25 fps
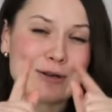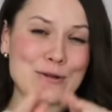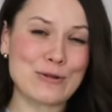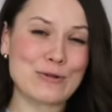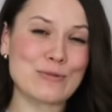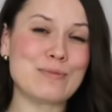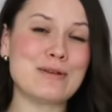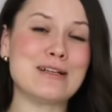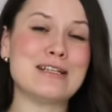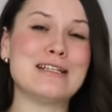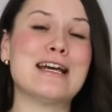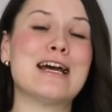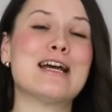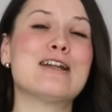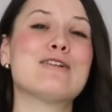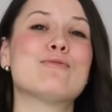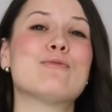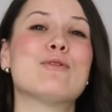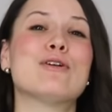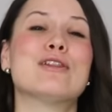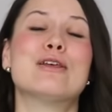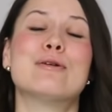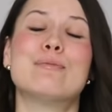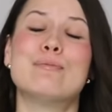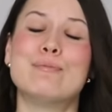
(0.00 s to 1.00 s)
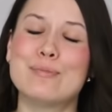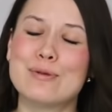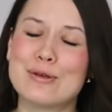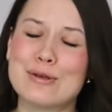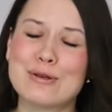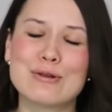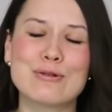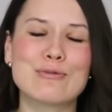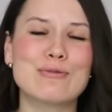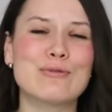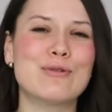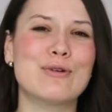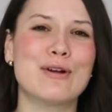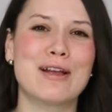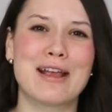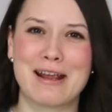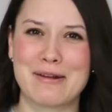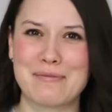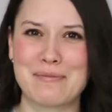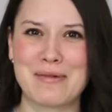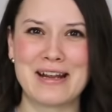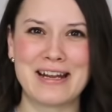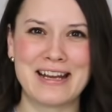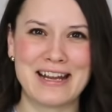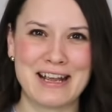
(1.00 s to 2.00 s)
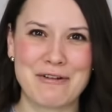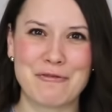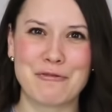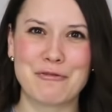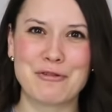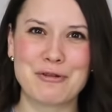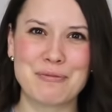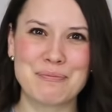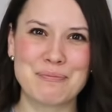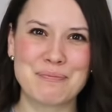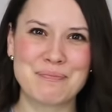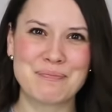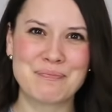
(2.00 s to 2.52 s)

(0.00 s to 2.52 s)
and you'll be done with a beautiful handmade gift.